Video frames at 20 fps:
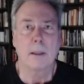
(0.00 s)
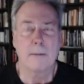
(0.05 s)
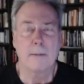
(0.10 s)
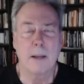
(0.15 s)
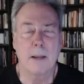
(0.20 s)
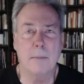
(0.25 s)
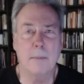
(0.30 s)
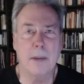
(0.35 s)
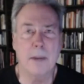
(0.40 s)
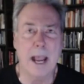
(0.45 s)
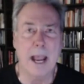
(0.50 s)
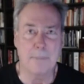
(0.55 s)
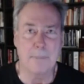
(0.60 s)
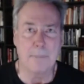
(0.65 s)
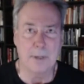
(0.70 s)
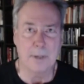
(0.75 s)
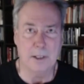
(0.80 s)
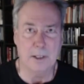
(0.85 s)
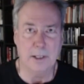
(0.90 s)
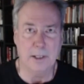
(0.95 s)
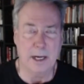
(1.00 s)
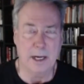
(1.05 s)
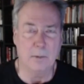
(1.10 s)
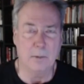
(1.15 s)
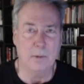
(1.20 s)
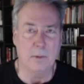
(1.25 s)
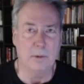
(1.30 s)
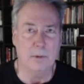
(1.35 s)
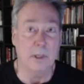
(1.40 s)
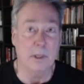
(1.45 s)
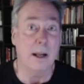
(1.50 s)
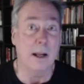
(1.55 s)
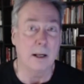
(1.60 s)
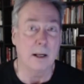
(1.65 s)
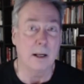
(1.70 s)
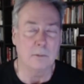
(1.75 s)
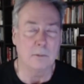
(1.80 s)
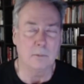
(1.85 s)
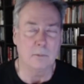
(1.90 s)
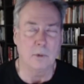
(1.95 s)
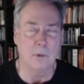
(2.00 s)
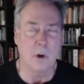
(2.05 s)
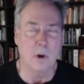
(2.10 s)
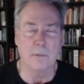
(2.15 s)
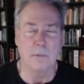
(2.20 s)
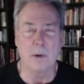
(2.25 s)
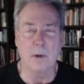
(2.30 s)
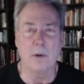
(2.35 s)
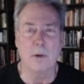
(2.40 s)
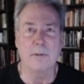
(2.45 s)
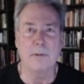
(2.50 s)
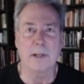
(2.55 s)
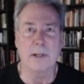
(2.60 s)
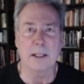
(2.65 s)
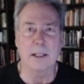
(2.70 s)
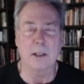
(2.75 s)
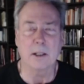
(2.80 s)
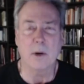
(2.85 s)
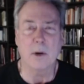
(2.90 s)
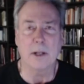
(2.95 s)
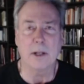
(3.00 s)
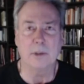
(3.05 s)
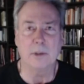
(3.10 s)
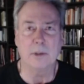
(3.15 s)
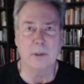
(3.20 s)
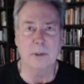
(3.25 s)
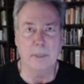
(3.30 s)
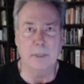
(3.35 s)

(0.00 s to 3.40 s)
Yeah, I'll be happy to do that. Hopefully I won't forget the question,